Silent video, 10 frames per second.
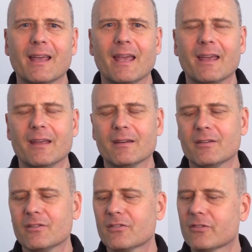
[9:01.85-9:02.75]

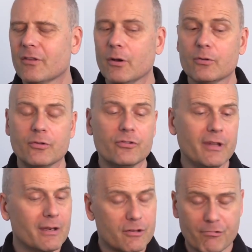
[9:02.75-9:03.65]
And those who
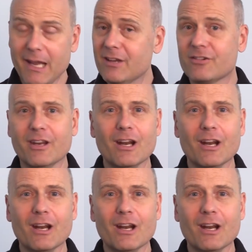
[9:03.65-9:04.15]
said, great,